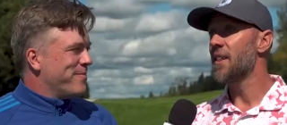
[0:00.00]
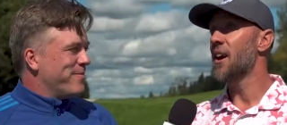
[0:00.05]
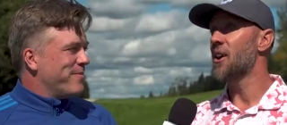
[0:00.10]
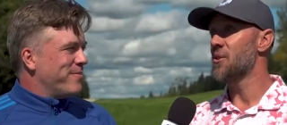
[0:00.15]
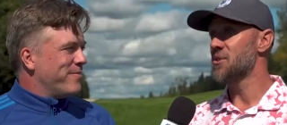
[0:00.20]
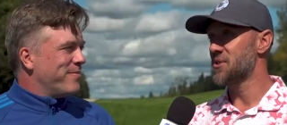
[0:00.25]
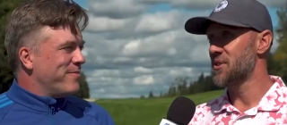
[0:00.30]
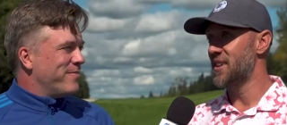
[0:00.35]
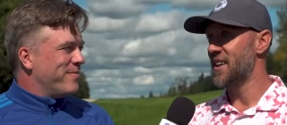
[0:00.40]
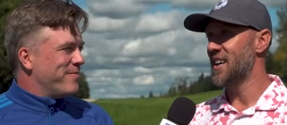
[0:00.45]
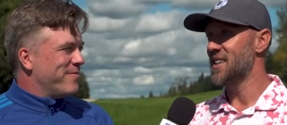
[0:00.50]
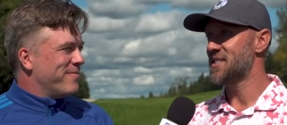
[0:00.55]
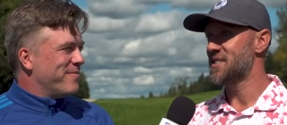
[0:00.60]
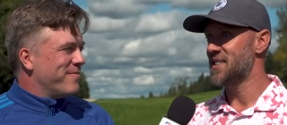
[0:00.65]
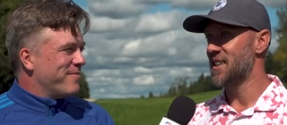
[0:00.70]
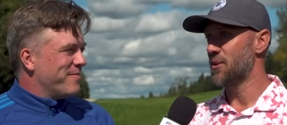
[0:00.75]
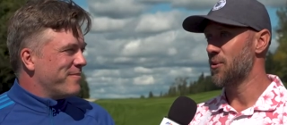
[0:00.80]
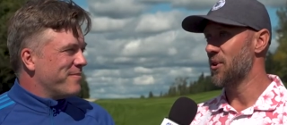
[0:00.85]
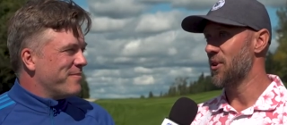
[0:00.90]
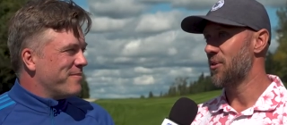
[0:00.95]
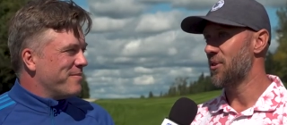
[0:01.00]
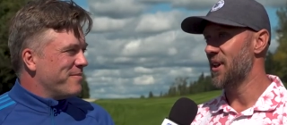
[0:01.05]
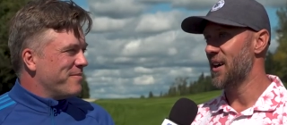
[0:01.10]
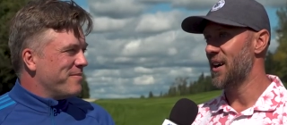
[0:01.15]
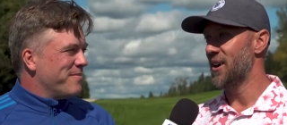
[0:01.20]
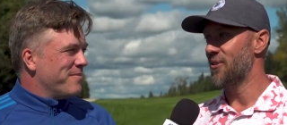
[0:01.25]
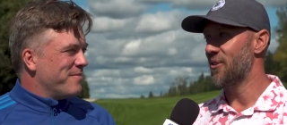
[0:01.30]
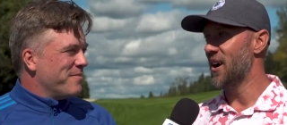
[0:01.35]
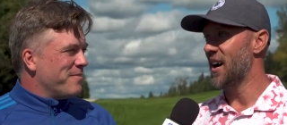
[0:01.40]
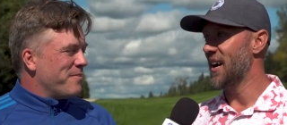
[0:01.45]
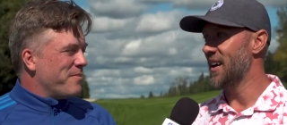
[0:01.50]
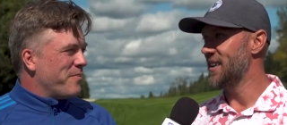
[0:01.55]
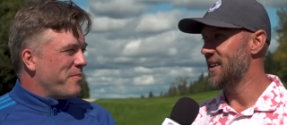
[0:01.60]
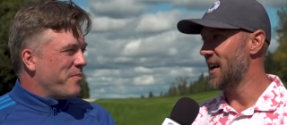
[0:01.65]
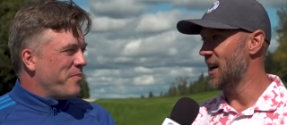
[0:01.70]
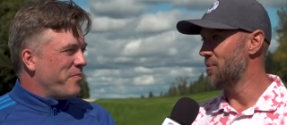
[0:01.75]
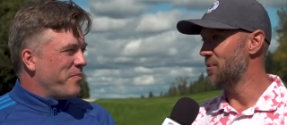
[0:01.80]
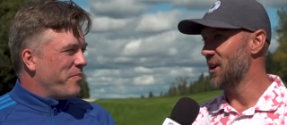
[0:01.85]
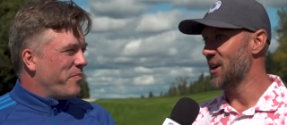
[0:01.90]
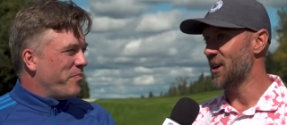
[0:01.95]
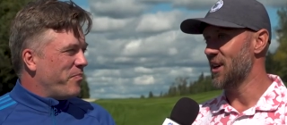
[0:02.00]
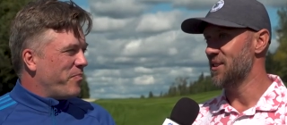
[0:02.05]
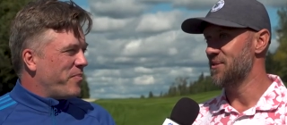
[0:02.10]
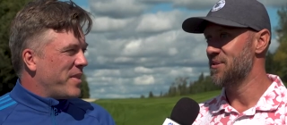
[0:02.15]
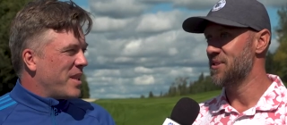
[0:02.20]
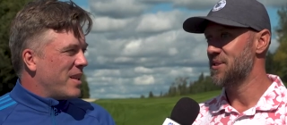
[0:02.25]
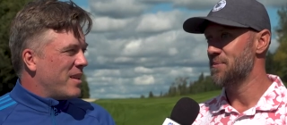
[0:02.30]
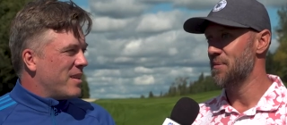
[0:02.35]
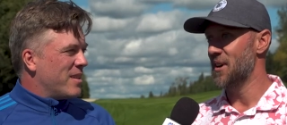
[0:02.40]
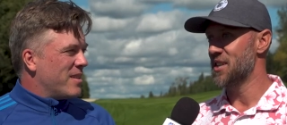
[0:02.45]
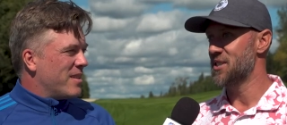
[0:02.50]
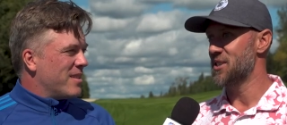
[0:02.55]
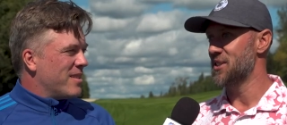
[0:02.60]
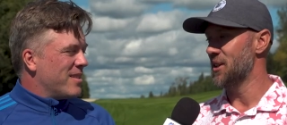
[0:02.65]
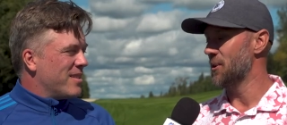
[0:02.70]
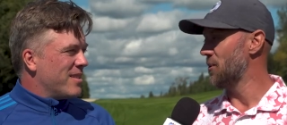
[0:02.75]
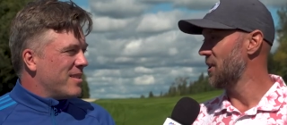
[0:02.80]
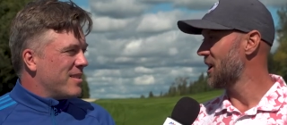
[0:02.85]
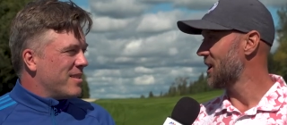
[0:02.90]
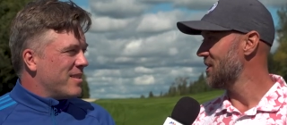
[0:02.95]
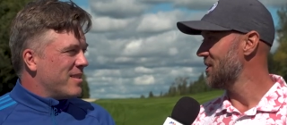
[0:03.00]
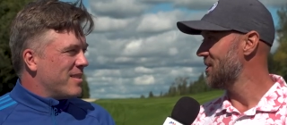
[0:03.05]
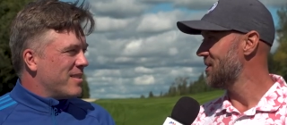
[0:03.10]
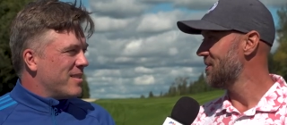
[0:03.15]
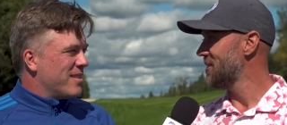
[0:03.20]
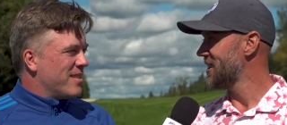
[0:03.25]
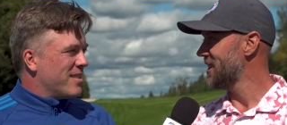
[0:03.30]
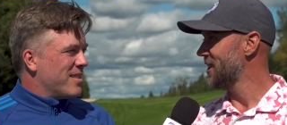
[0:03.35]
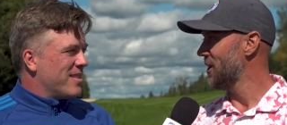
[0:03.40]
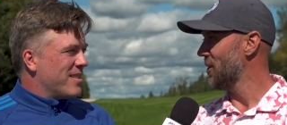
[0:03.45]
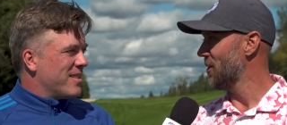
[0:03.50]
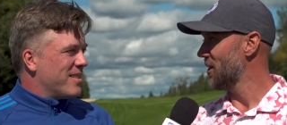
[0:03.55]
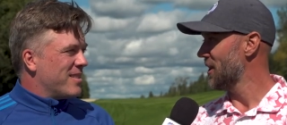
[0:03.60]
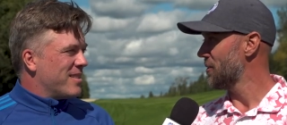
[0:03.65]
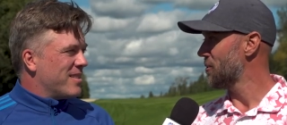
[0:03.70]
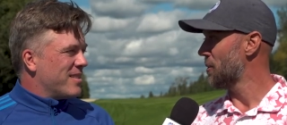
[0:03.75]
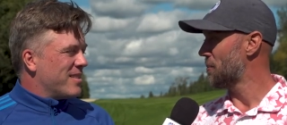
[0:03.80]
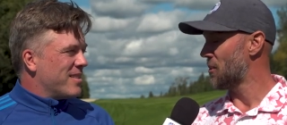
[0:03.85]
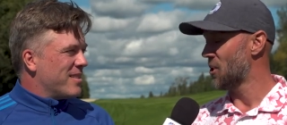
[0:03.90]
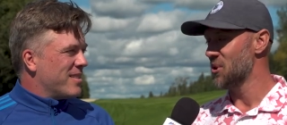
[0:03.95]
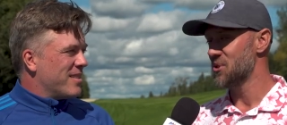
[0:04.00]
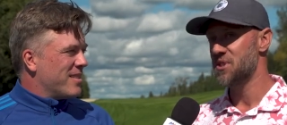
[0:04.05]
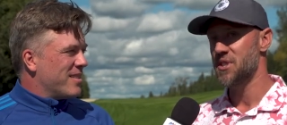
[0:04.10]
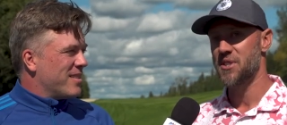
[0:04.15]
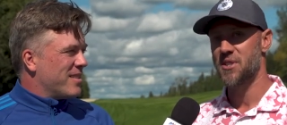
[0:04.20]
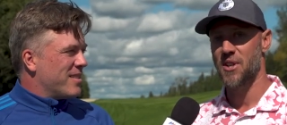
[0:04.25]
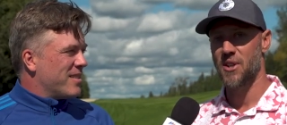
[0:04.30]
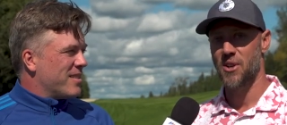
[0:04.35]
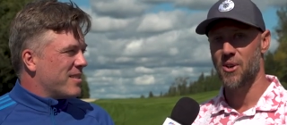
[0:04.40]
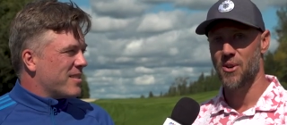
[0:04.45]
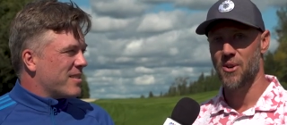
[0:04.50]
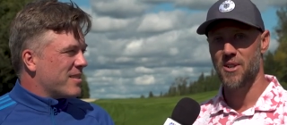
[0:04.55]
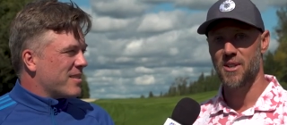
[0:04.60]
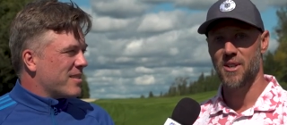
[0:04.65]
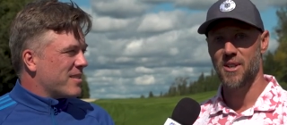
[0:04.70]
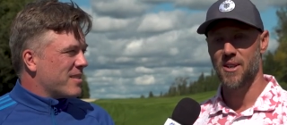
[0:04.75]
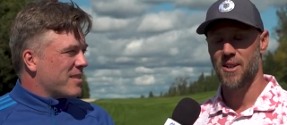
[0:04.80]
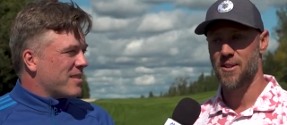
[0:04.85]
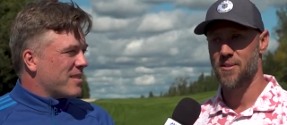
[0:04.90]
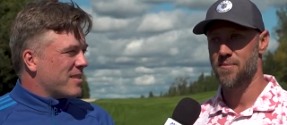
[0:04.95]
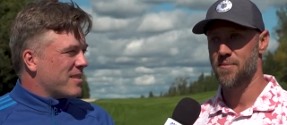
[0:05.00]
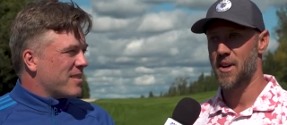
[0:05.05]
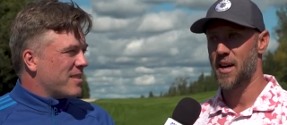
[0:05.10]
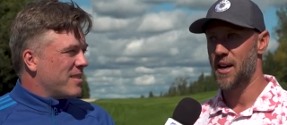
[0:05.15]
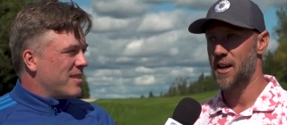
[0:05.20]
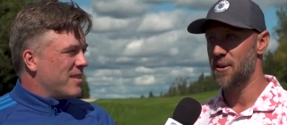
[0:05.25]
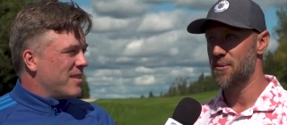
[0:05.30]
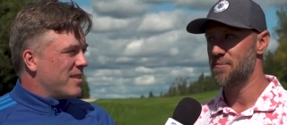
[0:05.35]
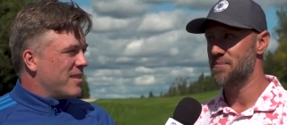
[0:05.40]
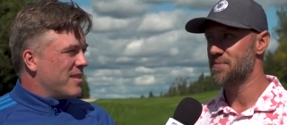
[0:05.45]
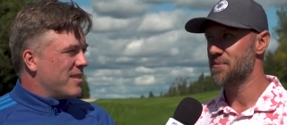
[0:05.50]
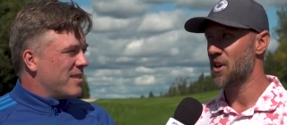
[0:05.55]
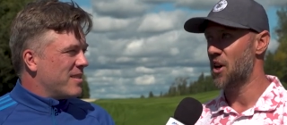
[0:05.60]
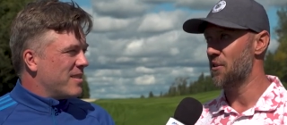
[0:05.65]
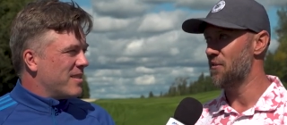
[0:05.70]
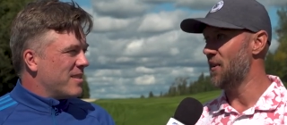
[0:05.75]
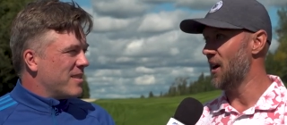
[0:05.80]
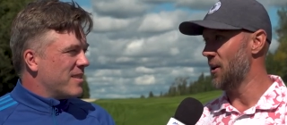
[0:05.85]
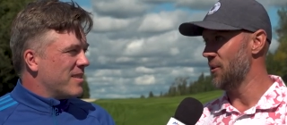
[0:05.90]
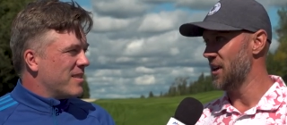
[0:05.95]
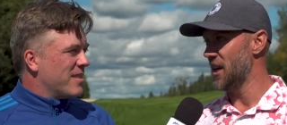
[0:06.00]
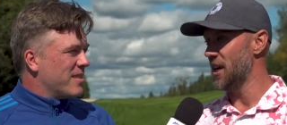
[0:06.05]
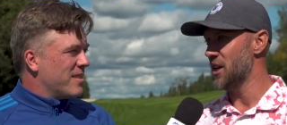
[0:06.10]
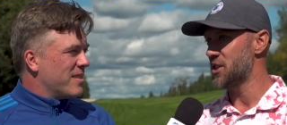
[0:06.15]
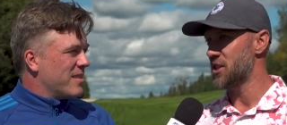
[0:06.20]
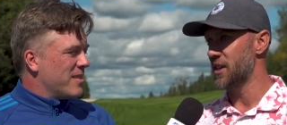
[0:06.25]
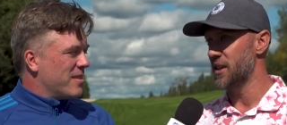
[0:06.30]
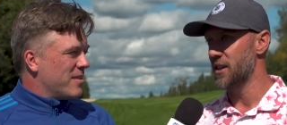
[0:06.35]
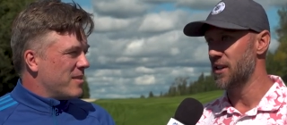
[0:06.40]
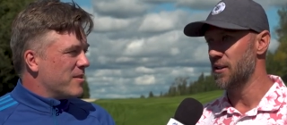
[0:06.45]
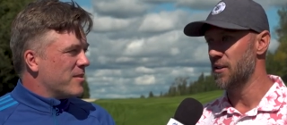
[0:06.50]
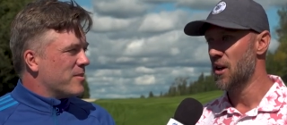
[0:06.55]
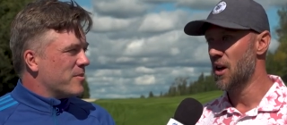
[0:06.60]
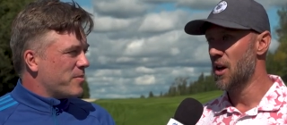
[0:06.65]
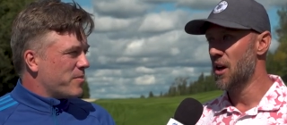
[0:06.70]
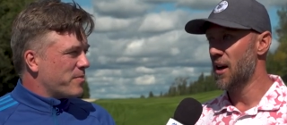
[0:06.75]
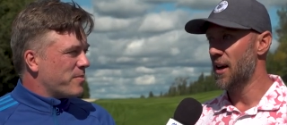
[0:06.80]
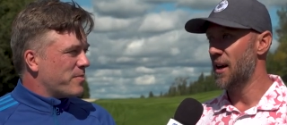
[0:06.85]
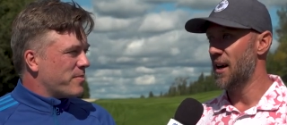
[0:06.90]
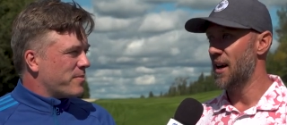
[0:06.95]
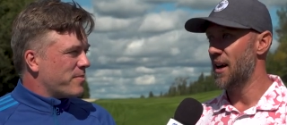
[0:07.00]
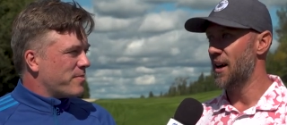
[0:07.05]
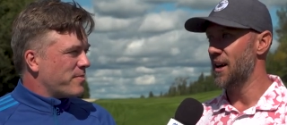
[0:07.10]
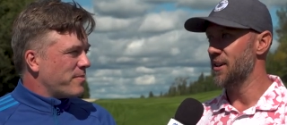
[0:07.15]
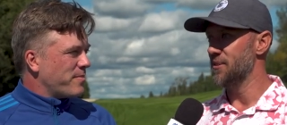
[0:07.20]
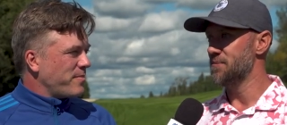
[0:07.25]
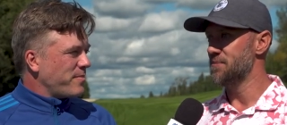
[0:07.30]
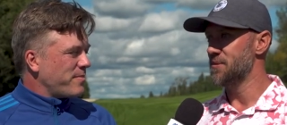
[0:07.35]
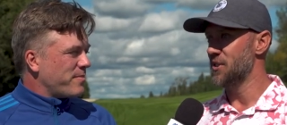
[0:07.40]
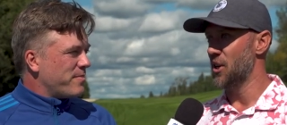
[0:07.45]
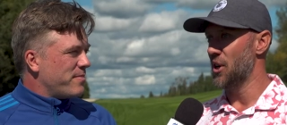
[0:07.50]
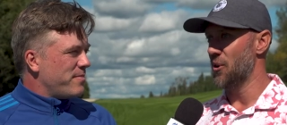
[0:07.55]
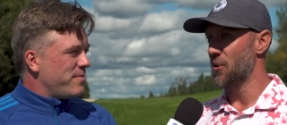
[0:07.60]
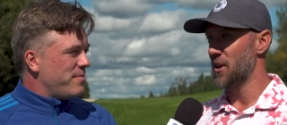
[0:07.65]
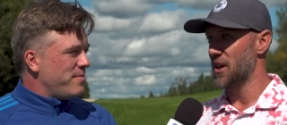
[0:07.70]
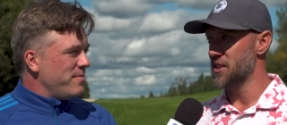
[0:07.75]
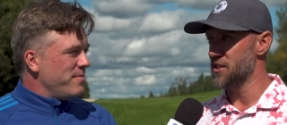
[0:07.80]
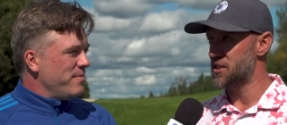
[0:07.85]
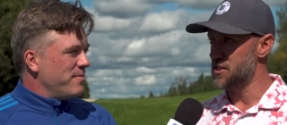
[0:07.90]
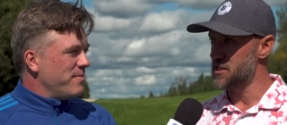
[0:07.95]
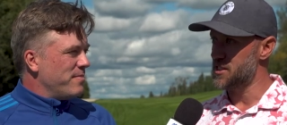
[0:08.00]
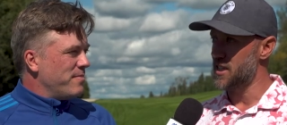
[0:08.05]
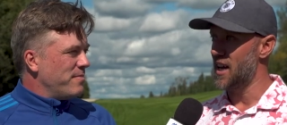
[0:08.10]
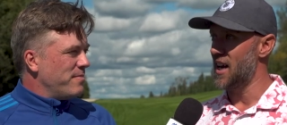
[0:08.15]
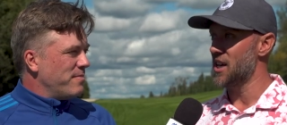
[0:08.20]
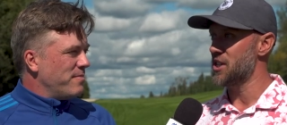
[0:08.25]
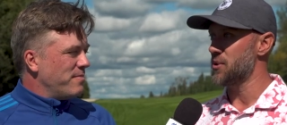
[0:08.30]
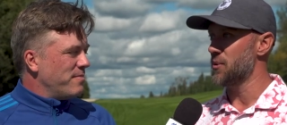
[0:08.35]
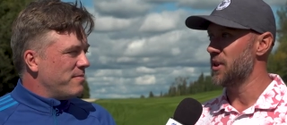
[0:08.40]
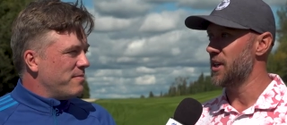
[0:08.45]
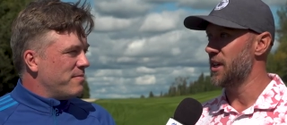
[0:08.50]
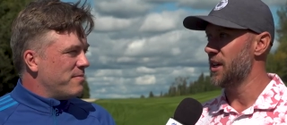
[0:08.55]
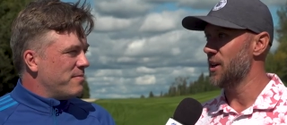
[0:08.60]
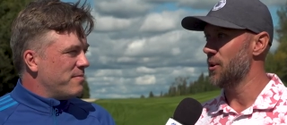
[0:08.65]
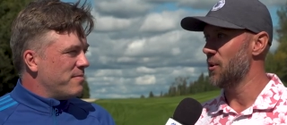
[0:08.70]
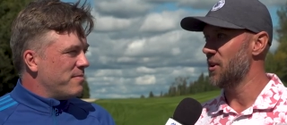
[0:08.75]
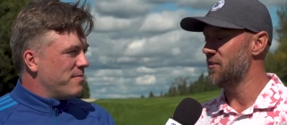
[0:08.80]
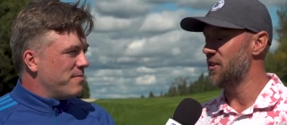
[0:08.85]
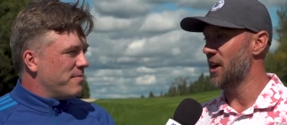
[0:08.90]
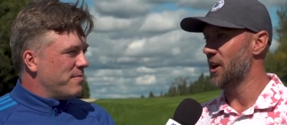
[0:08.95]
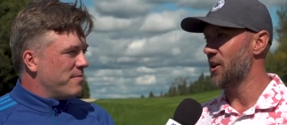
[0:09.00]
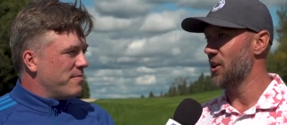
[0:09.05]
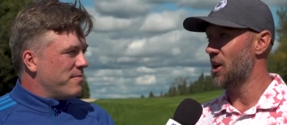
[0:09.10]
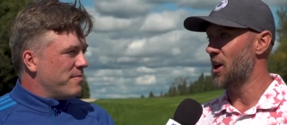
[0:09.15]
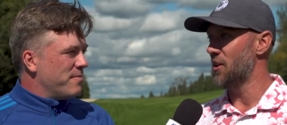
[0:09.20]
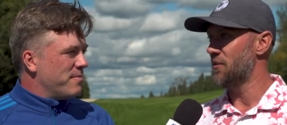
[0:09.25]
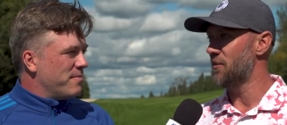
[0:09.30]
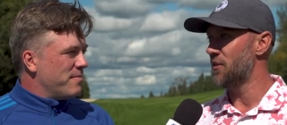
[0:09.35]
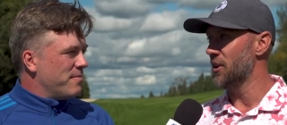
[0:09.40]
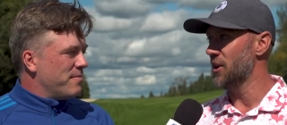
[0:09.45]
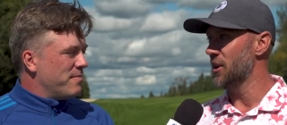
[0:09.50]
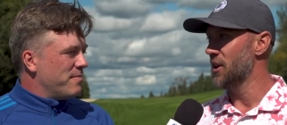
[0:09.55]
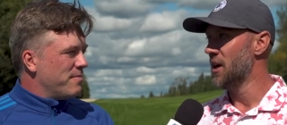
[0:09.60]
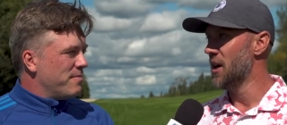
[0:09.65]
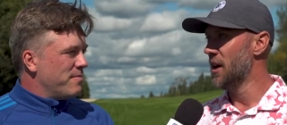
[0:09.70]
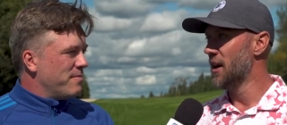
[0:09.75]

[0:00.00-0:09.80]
Speaker 1: that was a nice thing with uh, Ryan Danberg had mentioned that we could, you know, the, the proceeds could go to uh, our foundation. And, uh, you know, in Saskatchewan here, we've done a lot for